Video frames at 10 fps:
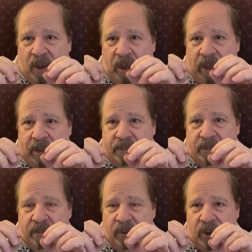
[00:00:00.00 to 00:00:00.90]

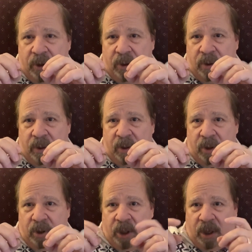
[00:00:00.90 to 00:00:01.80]

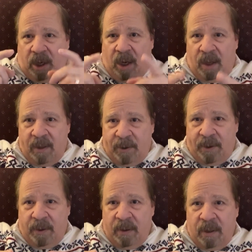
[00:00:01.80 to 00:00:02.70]
the color